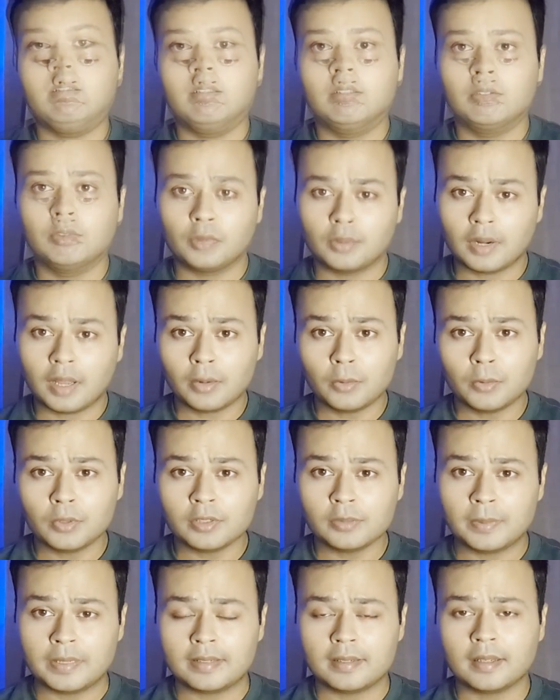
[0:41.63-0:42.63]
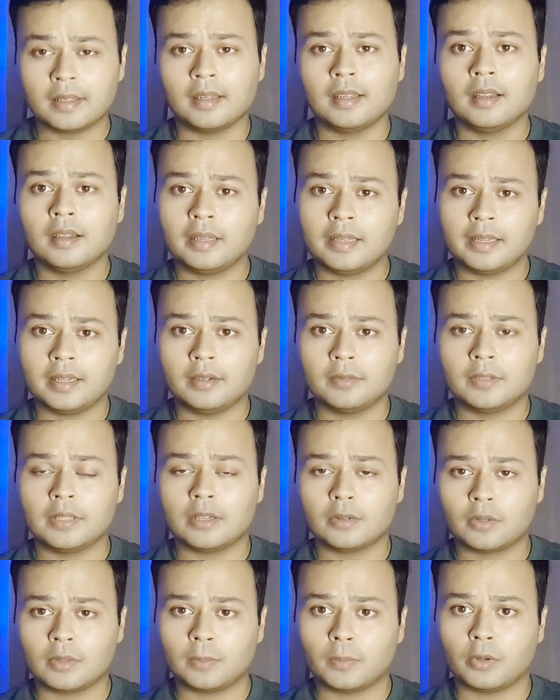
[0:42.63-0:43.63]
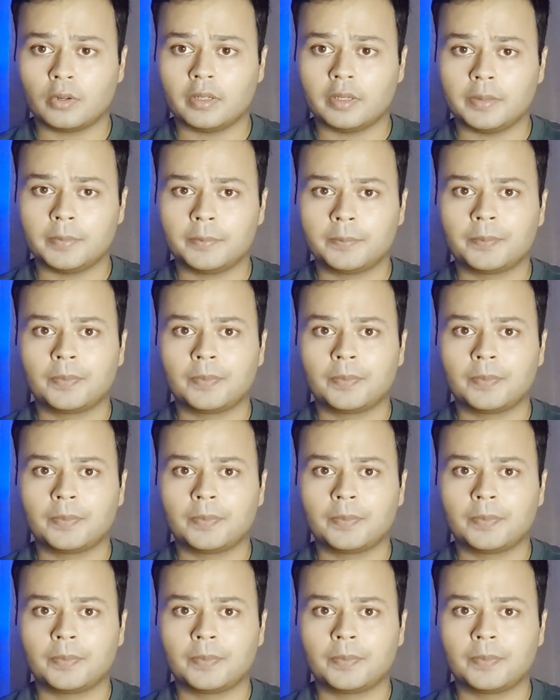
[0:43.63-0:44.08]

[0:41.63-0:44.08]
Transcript: So Rahu is basically a head without a body.